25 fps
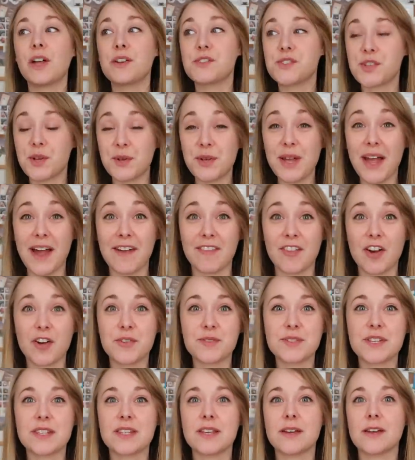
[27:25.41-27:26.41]
So yeah,
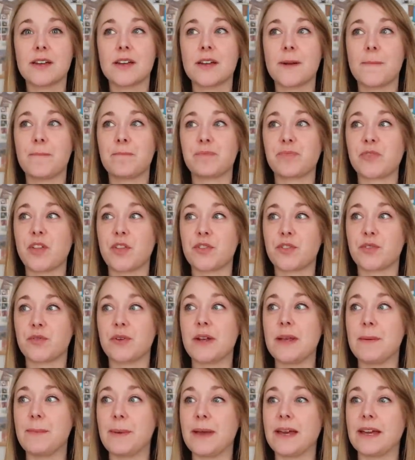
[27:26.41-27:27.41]
those are the
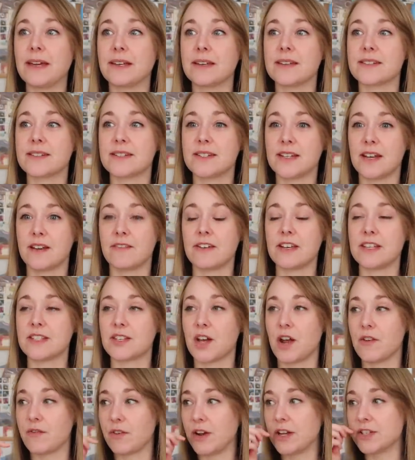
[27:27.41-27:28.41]
three big series
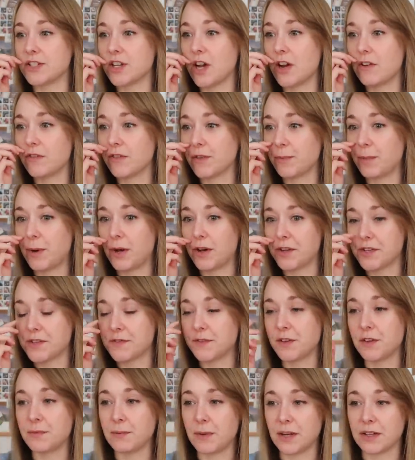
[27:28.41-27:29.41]
that I've read over the
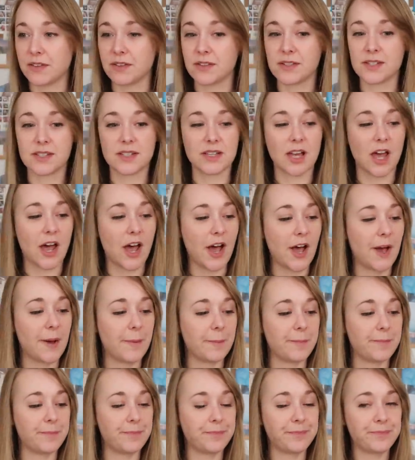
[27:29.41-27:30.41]
past few months.
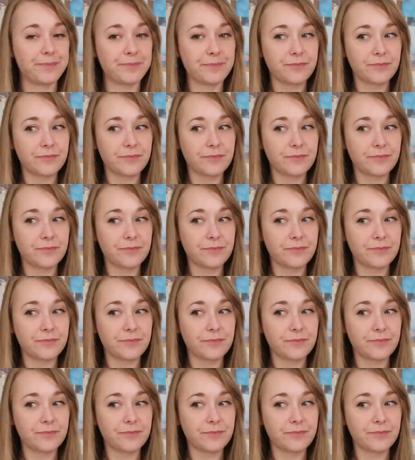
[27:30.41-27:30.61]
A